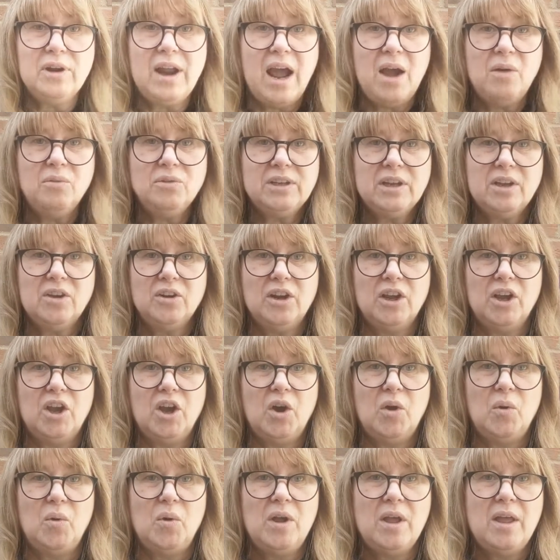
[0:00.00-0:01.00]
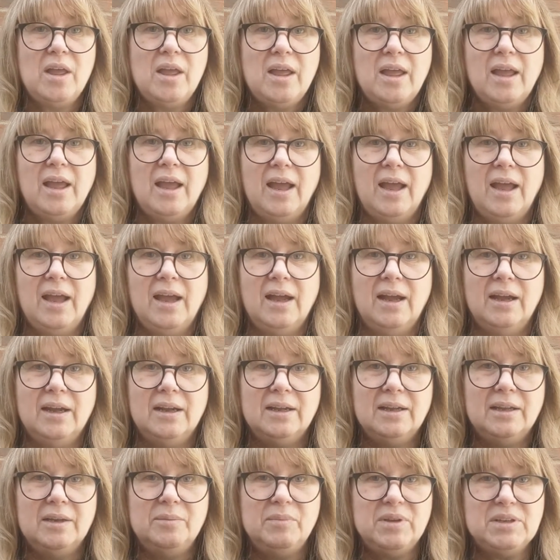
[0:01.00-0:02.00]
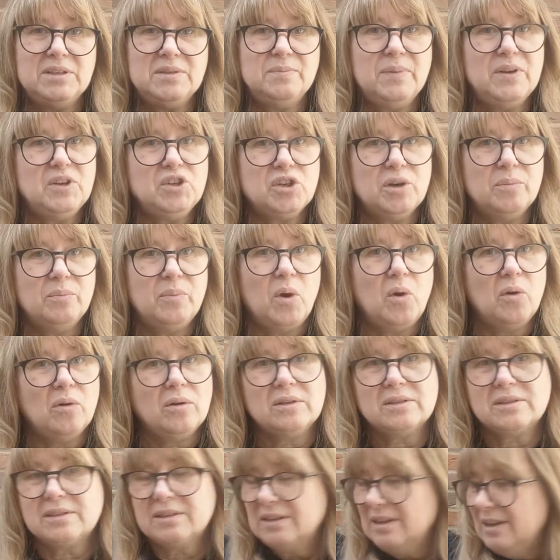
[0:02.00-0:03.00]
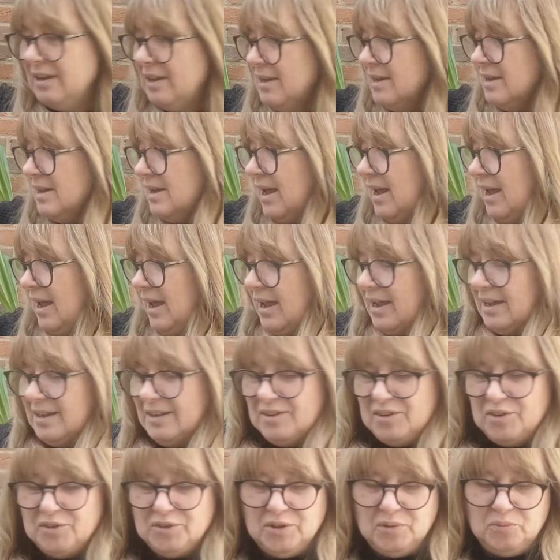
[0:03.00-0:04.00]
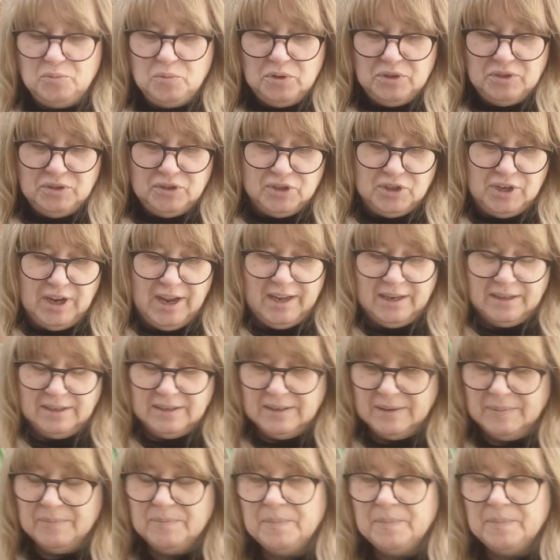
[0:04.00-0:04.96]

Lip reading: now, they're going to go in my special box into the woodshed.